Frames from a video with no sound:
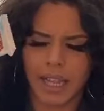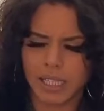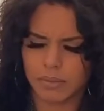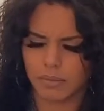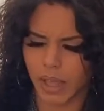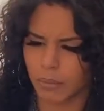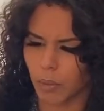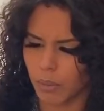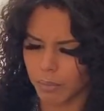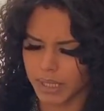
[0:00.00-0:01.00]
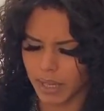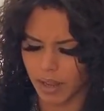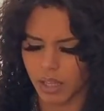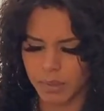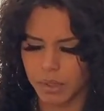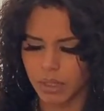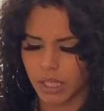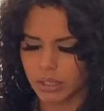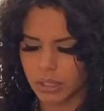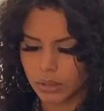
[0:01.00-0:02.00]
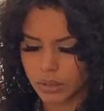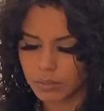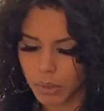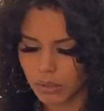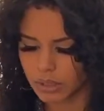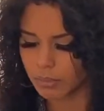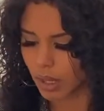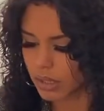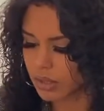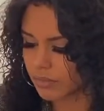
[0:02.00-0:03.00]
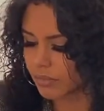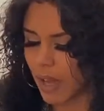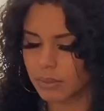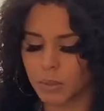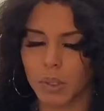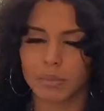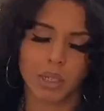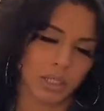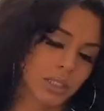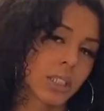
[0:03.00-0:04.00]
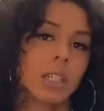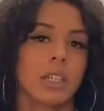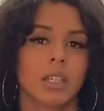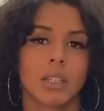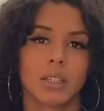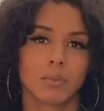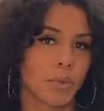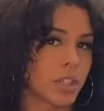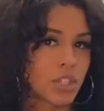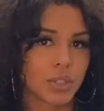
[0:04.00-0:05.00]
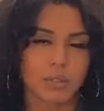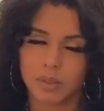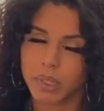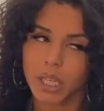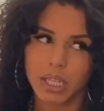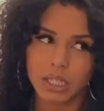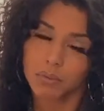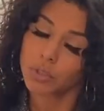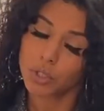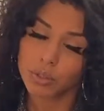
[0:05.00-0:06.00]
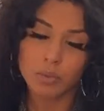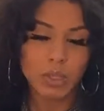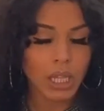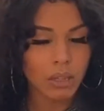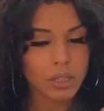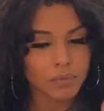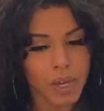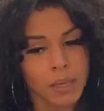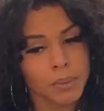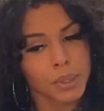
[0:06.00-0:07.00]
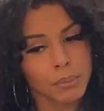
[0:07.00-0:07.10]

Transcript: that's like what my diet has been lately too, is protein bars, fiber one bars with the juice. Because if you juice without the fiber and the